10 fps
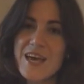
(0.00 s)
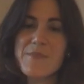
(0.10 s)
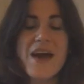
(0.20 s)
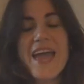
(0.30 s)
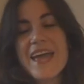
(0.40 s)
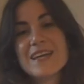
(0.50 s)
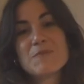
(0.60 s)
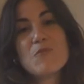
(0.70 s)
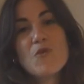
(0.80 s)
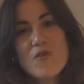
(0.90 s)
By
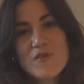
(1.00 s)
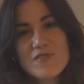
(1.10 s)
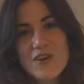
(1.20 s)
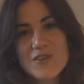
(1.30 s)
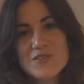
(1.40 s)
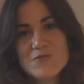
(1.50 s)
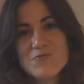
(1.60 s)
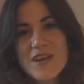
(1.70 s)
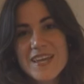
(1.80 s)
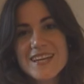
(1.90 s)
adding more of those
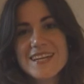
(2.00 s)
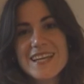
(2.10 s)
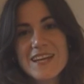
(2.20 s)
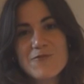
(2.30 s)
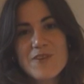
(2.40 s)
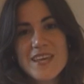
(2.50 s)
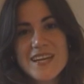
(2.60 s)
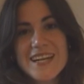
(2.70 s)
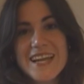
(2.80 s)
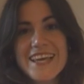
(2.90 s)
regularly and
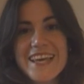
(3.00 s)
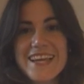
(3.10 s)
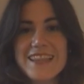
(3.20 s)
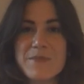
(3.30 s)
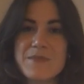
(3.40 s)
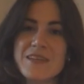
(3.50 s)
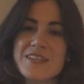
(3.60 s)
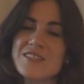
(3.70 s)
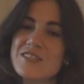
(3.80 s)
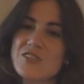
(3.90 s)
getting them
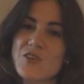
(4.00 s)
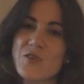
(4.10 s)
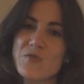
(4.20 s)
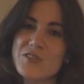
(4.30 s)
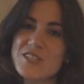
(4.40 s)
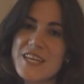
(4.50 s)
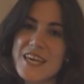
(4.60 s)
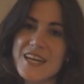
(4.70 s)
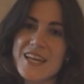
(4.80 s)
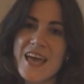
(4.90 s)
into a
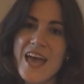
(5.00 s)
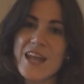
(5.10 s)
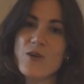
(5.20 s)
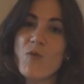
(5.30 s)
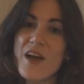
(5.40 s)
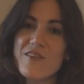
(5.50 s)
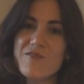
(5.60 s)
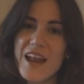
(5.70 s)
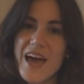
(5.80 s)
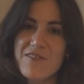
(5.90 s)
routine and a way of
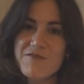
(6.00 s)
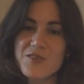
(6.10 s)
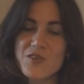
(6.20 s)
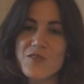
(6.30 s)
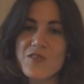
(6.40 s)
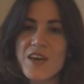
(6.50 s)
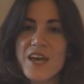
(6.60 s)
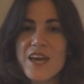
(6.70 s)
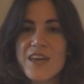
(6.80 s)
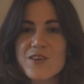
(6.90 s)
life for you,
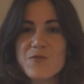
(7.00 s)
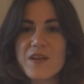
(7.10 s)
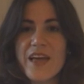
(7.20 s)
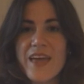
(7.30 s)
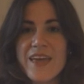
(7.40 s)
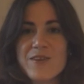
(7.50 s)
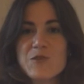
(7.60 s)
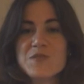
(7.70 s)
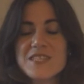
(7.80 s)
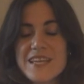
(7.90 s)
you
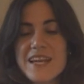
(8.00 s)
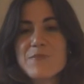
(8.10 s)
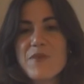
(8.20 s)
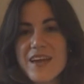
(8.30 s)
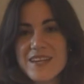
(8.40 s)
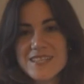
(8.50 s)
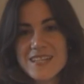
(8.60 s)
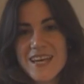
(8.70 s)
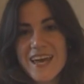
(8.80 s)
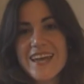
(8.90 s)
will celebrate
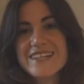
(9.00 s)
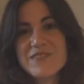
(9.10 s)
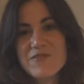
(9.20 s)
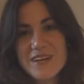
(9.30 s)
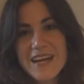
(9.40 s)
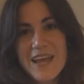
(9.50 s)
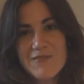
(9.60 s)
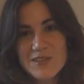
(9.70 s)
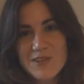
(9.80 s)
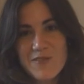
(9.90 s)
a different
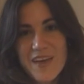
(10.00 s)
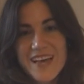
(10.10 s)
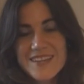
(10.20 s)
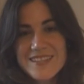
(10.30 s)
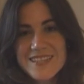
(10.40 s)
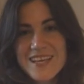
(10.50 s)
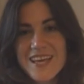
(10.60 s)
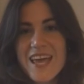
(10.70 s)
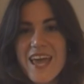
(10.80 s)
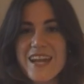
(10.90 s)
level of health
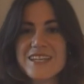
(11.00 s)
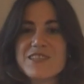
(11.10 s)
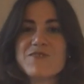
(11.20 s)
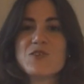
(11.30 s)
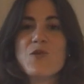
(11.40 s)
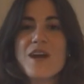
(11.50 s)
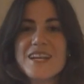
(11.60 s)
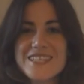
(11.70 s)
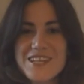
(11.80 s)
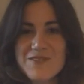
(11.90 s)
and a different
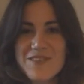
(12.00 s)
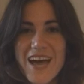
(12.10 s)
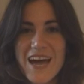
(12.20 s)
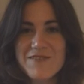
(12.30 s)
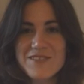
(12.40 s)
quality of life.